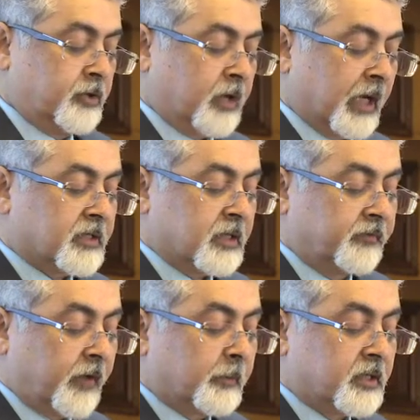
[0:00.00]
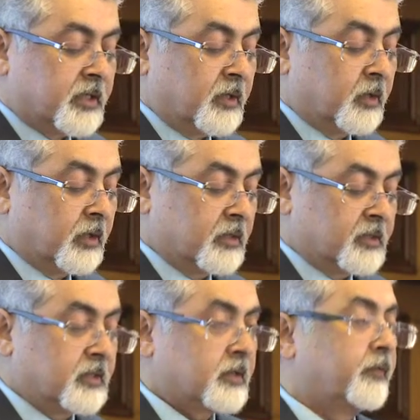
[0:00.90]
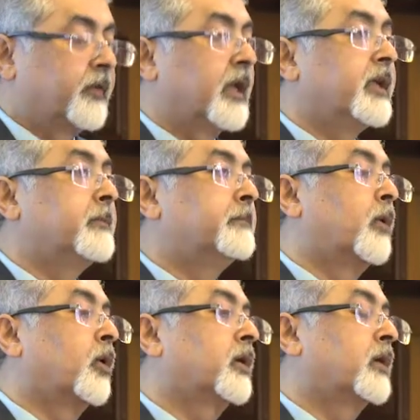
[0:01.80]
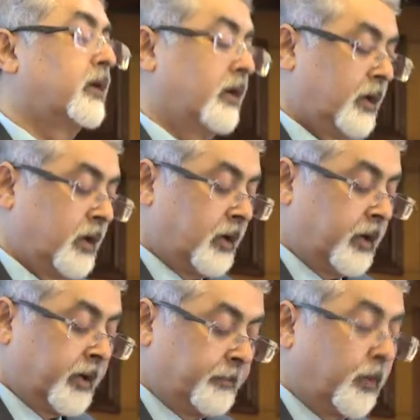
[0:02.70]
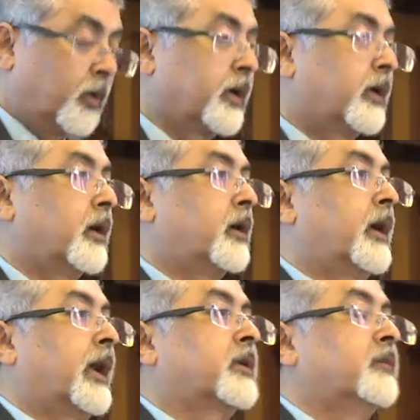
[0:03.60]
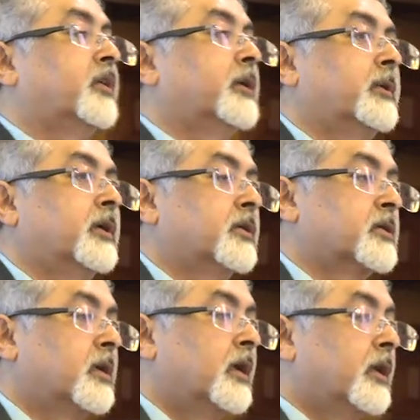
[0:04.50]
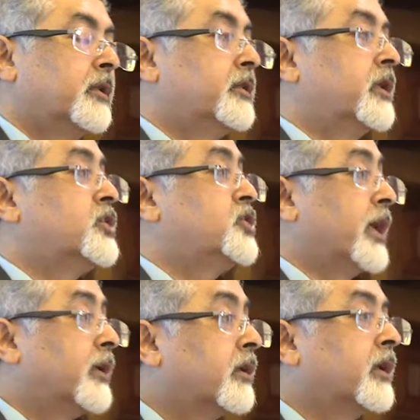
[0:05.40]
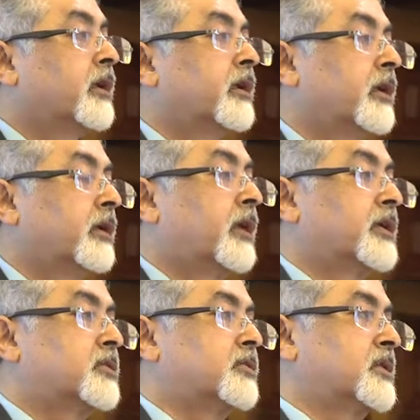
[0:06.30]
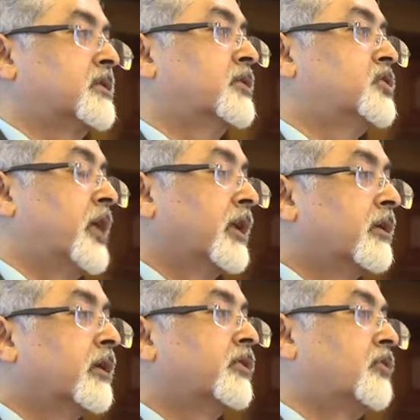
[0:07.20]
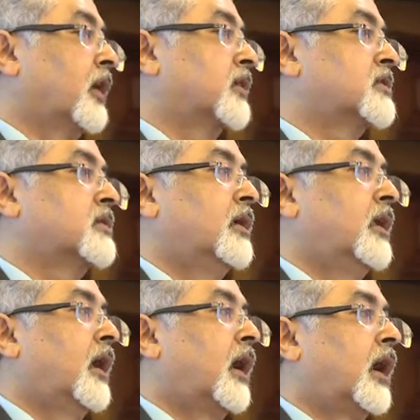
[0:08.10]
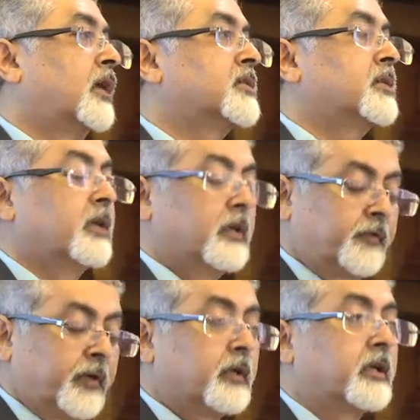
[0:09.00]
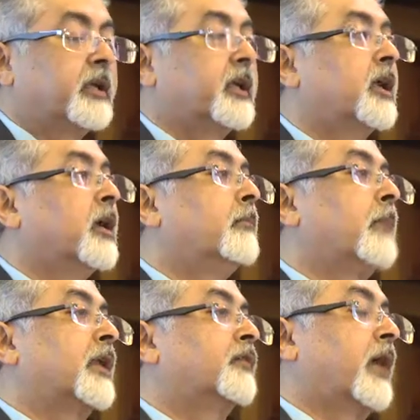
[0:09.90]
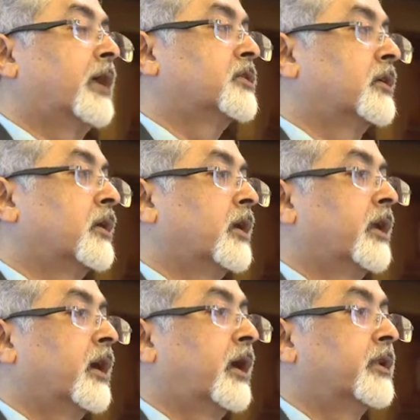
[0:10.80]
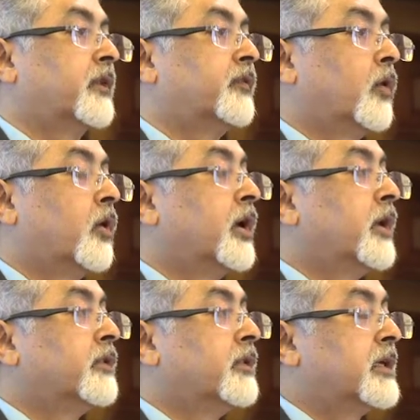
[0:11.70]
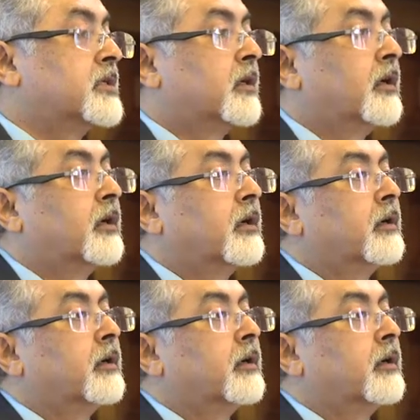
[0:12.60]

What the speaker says: Drugs and pharmaceuticals is a fairly important activity because the generic industries, the generic drugs are significantly manufactured in India, and therefore there is a